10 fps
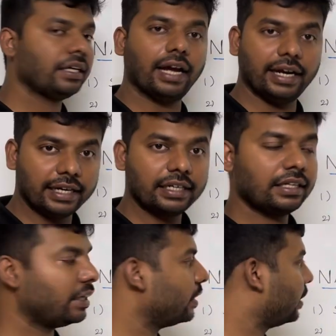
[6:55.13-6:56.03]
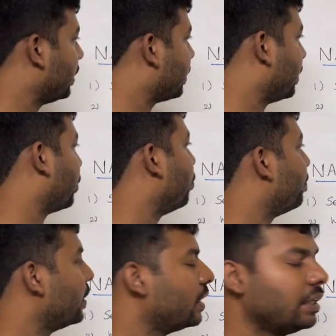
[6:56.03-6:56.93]
ending this topic
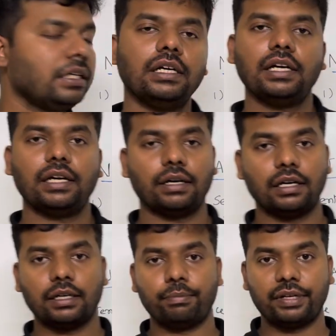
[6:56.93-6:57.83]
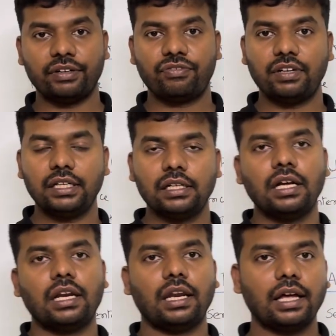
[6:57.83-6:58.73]
briefly,
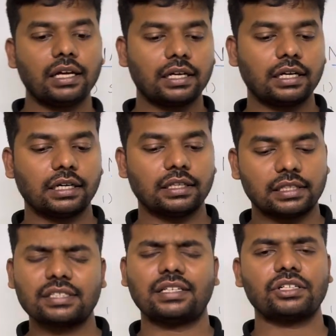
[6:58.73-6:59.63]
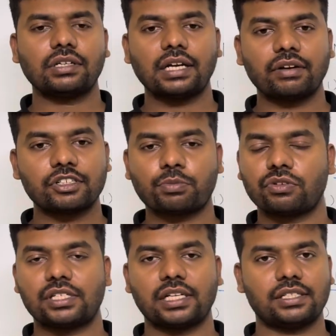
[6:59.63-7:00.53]
this natural language
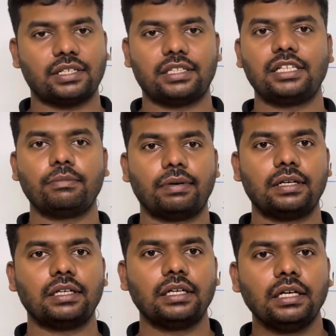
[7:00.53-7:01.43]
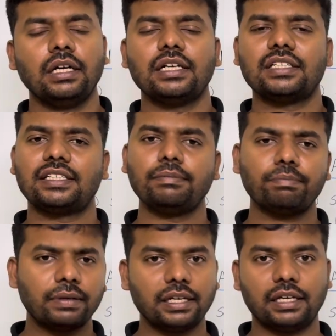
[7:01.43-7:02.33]
processing is nothing but
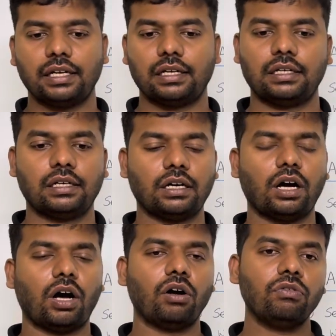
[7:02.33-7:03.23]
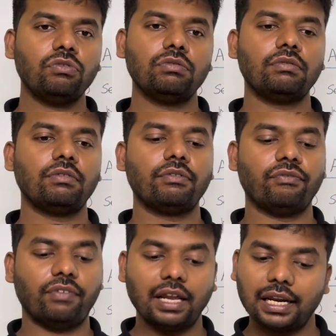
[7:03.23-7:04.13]
simply how
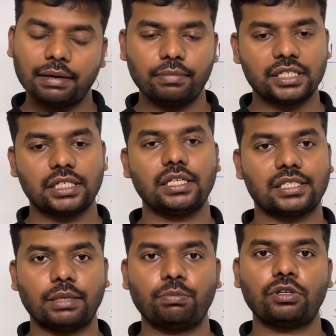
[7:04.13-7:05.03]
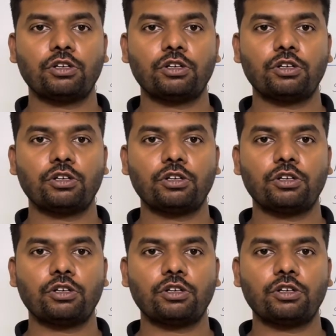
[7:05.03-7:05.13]
well a machine is able to